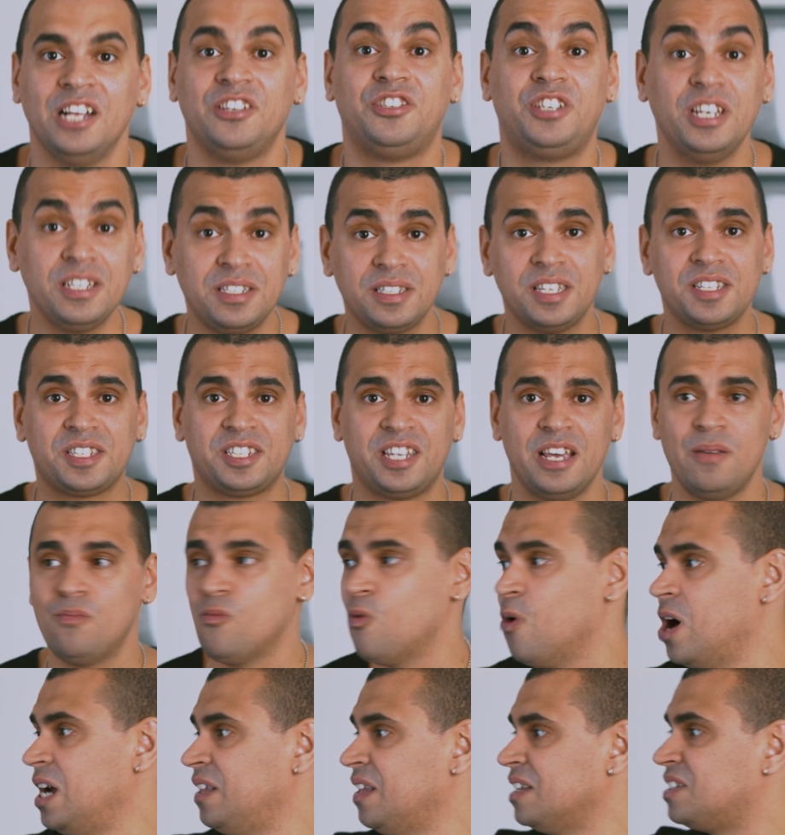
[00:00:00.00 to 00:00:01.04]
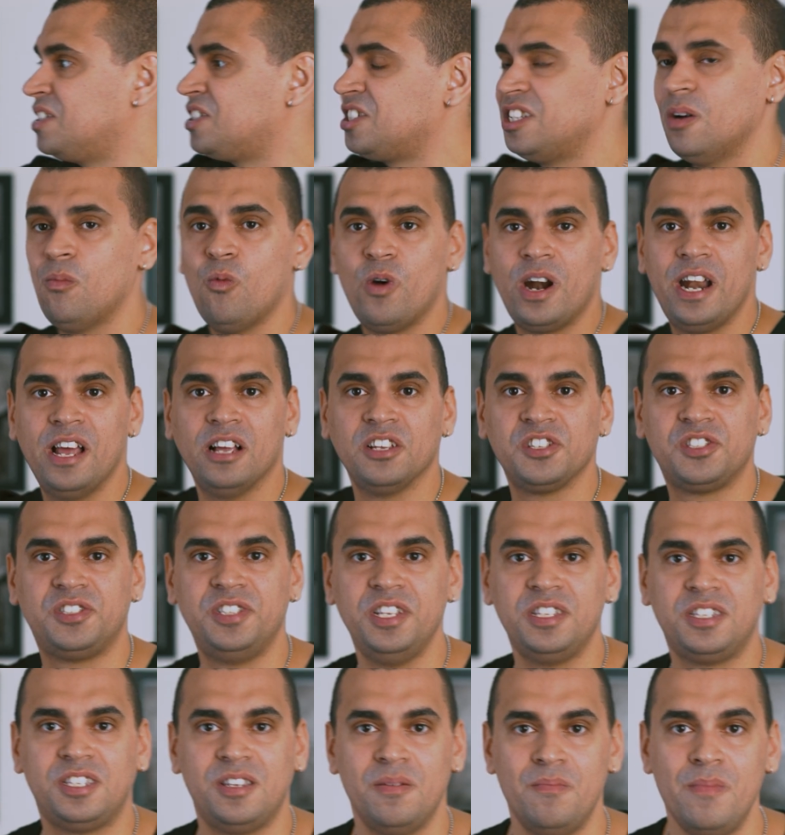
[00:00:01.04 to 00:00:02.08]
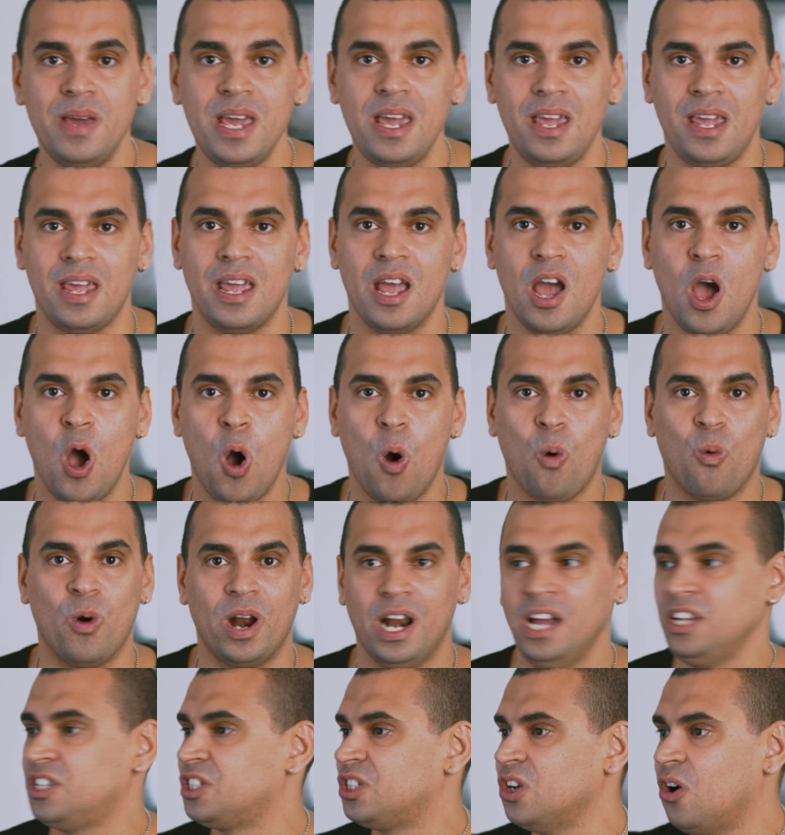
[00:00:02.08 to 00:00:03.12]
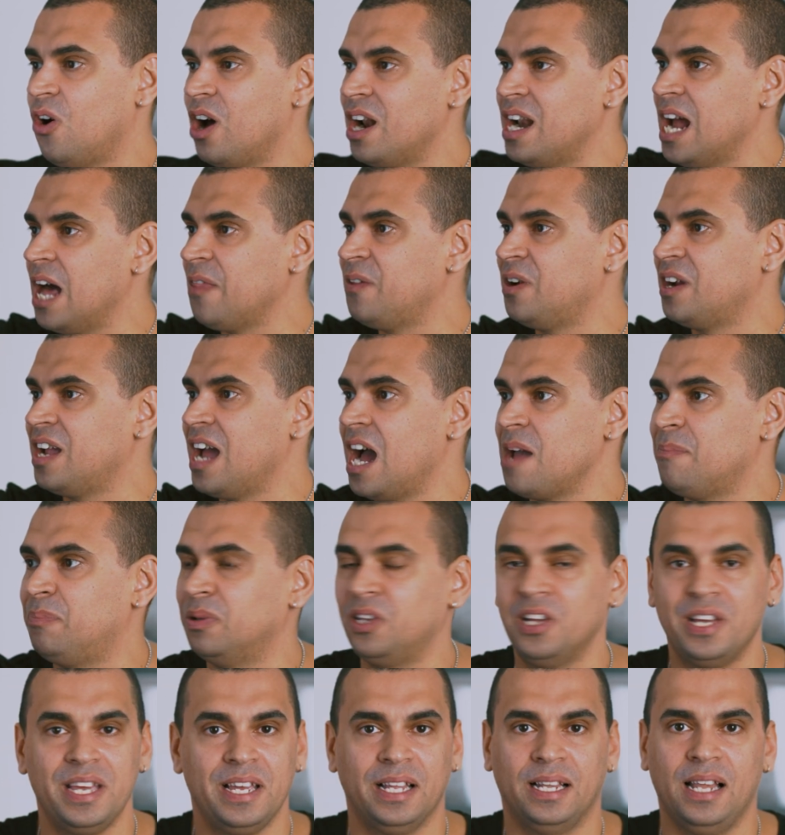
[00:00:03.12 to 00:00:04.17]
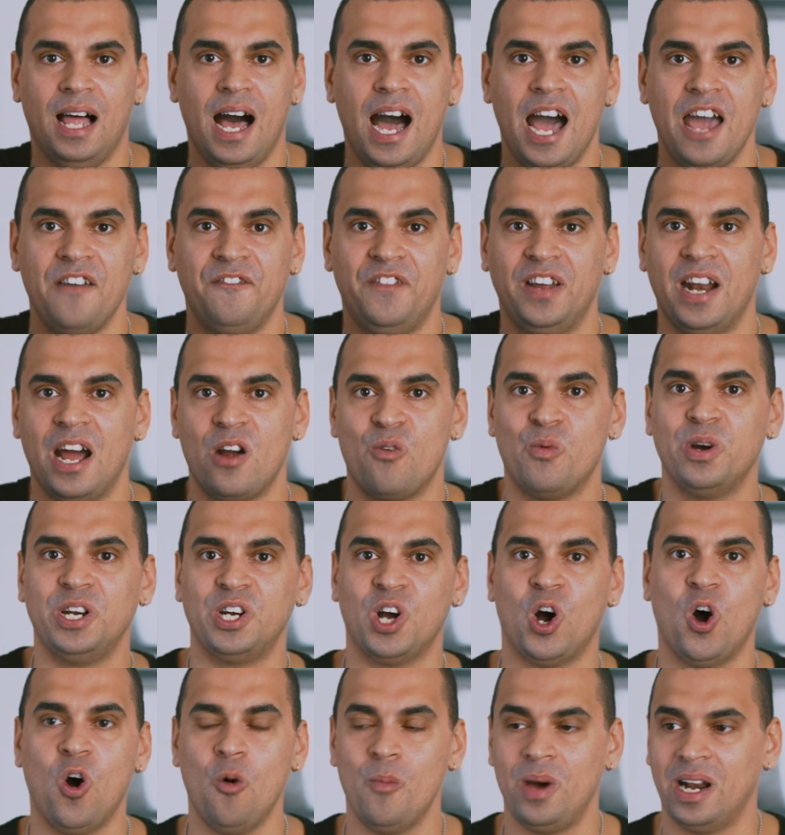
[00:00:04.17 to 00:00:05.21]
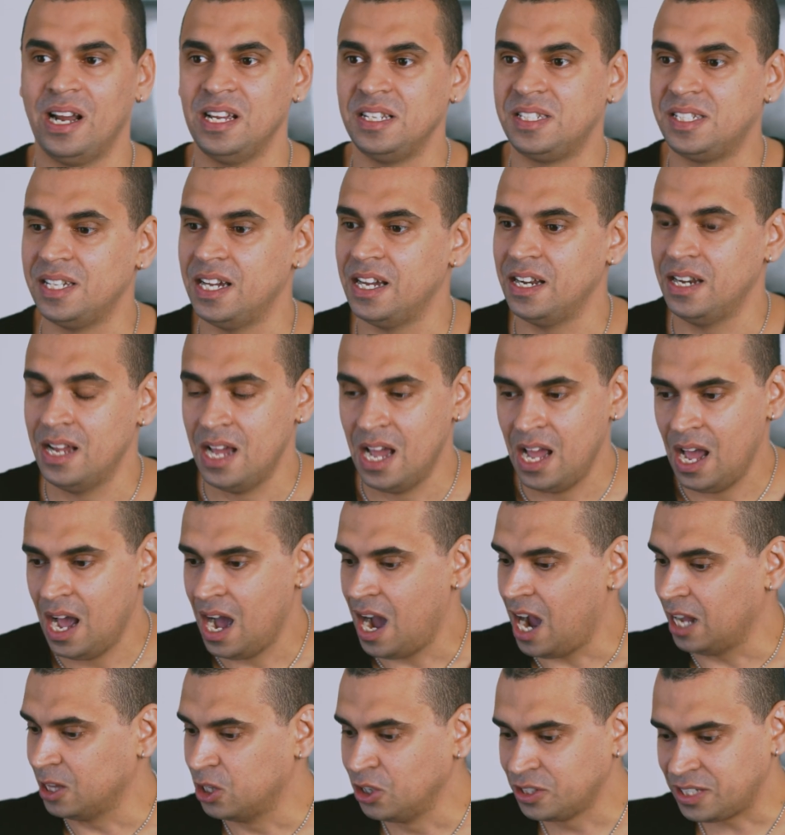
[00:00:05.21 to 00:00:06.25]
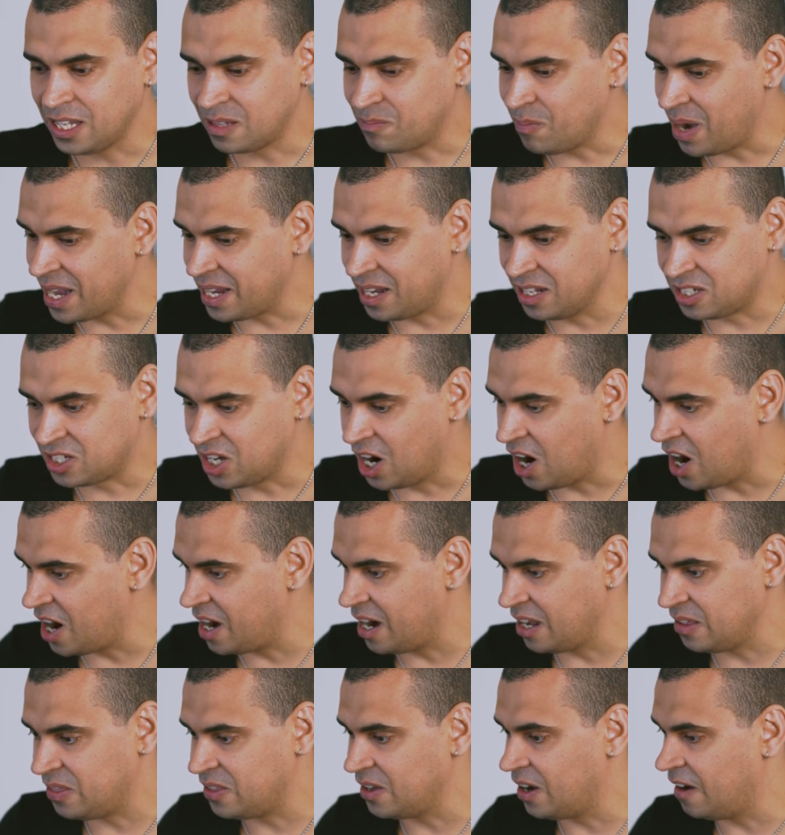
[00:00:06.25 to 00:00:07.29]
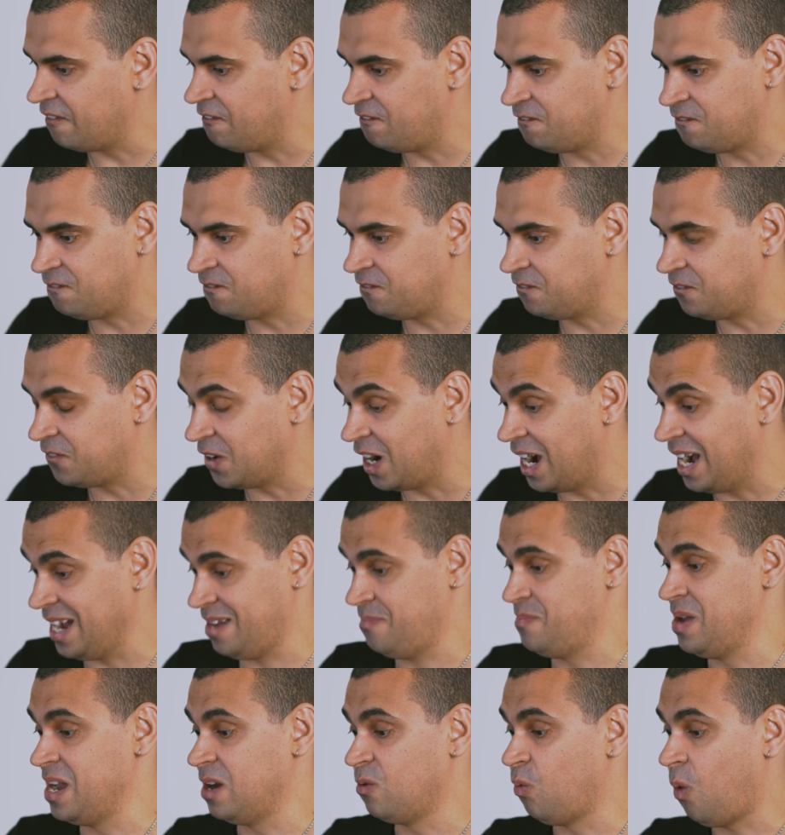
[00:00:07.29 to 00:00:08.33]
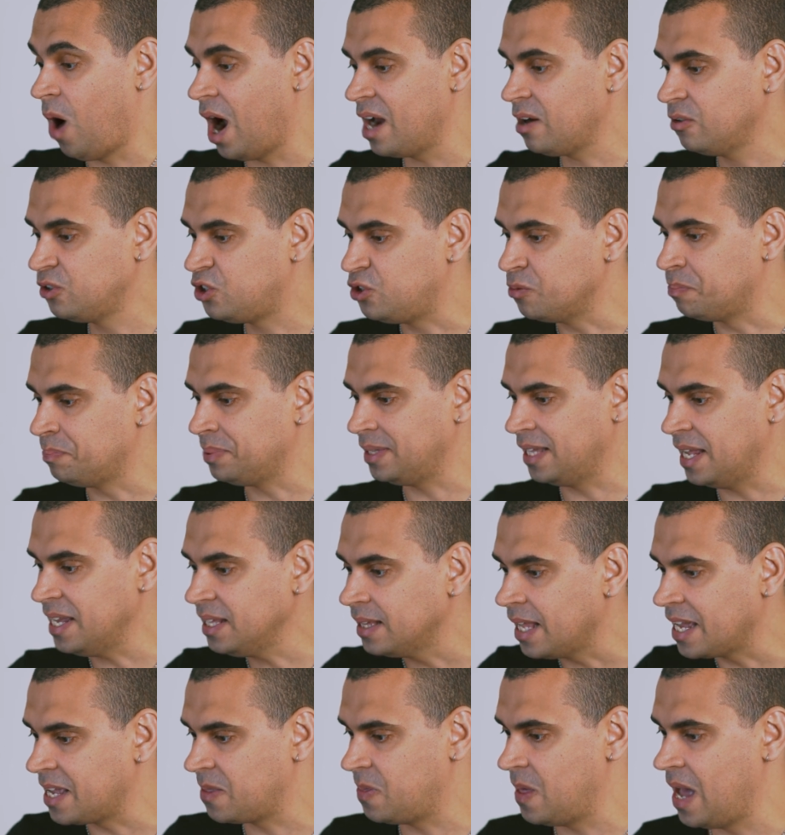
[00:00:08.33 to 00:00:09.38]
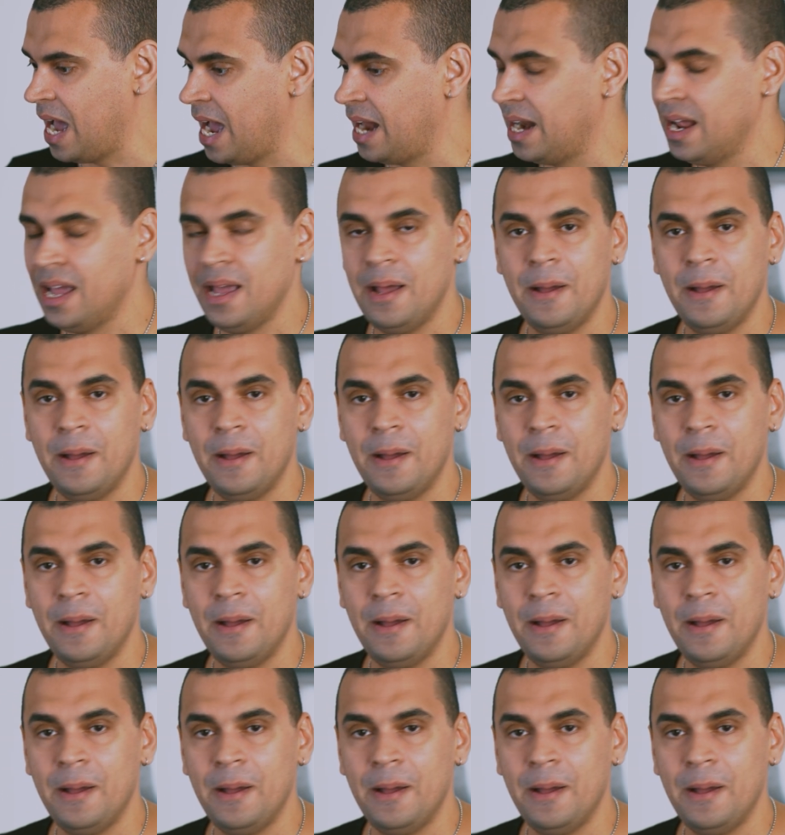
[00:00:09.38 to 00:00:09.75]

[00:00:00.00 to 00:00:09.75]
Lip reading: Just the same way that someone else did to me. When I saw another guy playing live and I went home and I looked at my guitar and I thought, man, why don't you play like that?